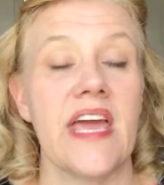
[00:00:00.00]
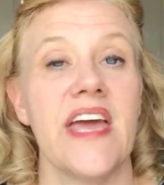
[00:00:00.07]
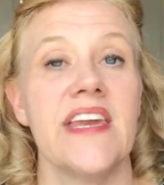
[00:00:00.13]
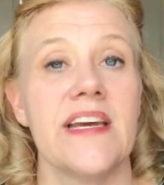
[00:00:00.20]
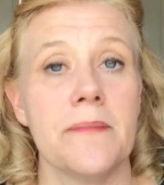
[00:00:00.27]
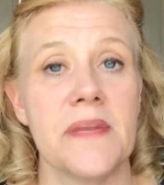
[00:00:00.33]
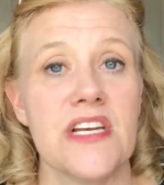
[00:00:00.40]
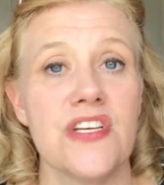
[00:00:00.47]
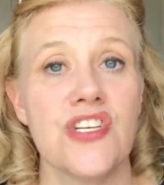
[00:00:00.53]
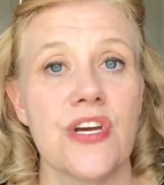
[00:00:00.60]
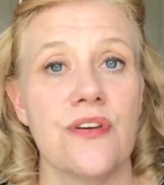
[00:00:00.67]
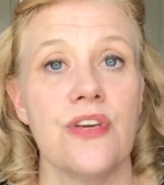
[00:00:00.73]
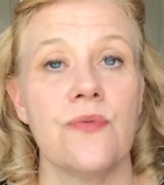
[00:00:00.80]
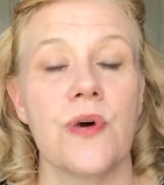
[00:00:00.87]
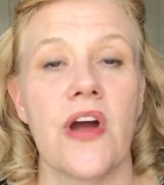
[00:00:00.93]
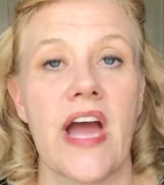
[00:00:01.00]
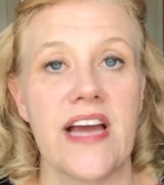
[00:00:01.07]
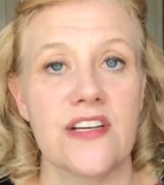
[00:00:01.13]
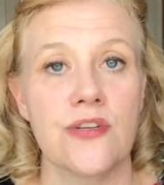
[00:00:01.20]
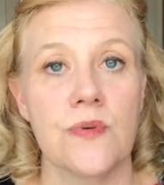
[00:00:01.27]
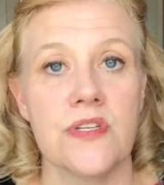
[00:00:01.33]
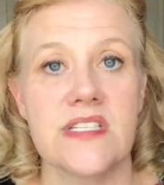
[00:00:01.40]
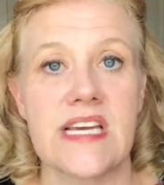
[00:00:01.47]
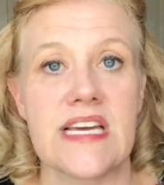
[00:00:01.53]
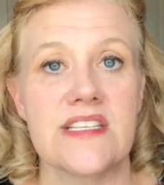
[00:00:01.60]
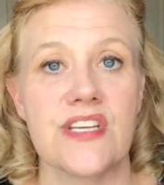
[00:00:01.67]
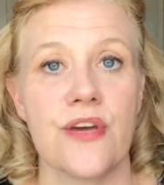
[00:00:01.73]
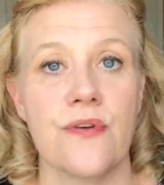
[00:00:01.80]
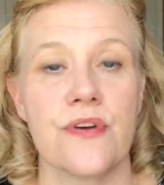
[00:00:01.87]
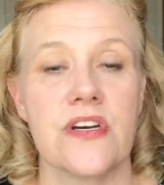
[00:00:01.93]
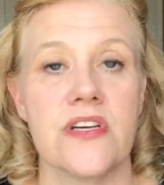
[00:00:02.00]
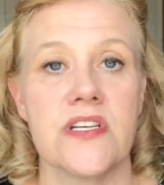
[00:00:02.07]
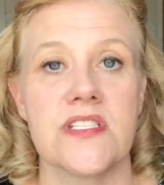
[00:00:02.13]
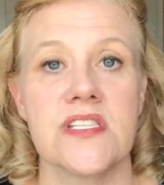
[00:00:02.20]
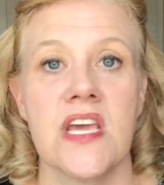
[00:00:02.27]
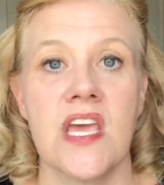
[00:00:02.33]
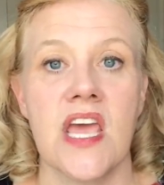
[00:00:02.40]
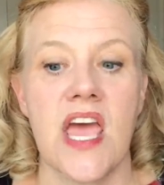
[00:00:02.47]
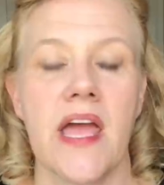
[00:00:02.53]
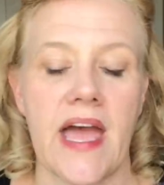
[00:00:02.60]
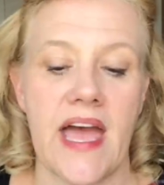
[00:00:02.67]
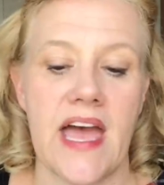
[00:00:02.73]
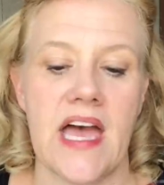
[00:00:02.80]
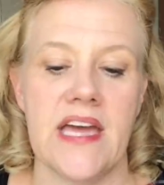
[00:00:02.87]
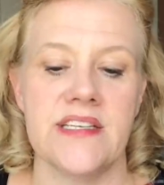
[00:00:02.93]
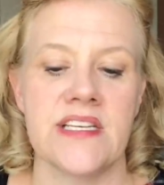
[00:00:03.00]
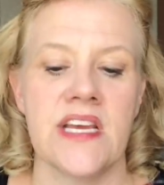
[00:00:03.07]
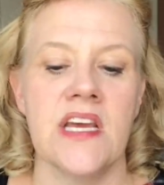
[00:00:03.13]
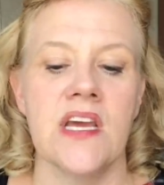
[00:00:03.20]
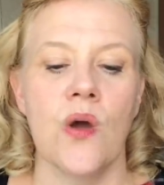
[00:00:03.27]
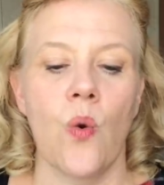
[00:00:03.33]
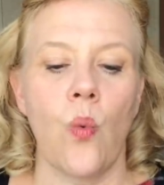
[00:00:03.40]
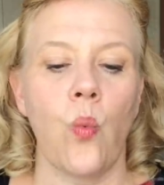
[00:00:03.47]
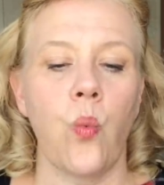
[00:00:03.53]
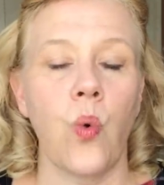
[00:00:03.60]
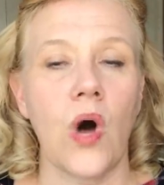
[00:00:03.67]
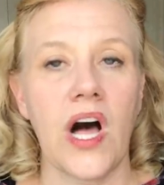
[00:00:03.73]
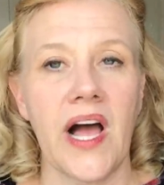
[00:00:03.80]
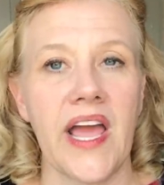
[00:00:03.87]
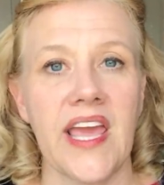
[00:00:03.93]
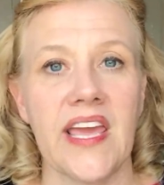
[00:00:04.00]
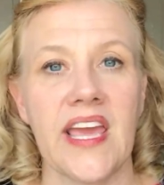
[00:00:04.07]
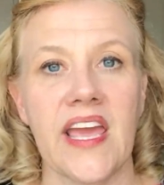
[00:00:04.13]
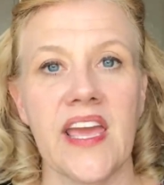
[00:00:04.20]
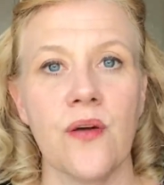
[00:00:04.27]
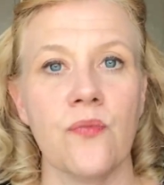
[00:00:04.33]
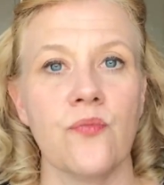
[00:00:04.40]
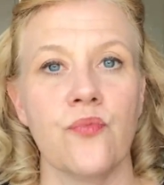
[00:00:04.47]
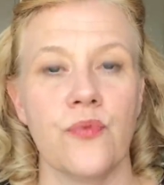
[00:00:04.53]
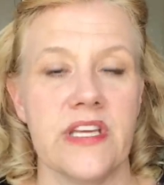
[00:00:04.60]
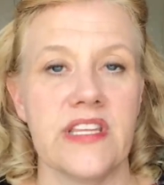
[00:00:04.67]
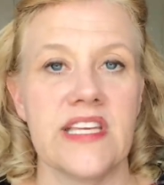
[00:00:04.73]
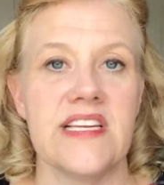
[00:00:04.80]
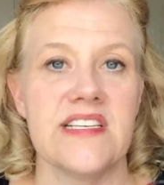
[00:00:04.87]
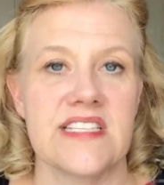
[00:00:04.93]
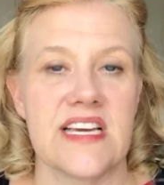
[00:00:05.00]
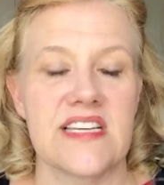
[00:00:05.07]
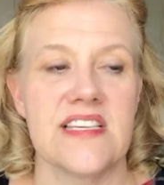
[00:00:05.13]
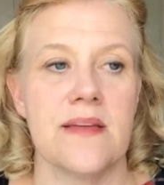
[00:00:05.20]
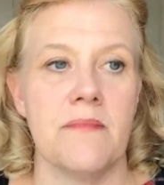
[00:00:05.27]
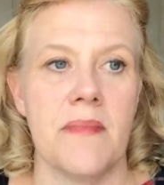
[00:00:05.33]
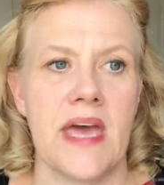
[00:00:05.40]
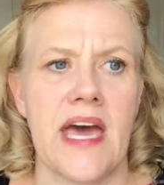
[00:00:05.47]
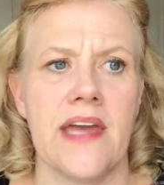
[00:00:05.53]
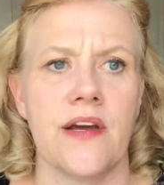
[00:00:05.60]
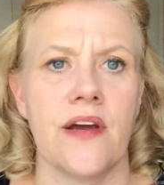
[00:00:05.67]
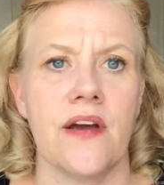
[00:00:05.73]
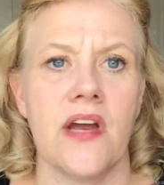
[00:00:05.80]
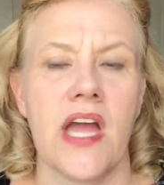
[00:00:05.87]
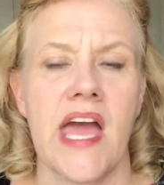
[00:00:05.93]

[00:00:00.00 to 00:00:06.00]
And I'm going to show you our actual debt totals and why it really doesn't matter.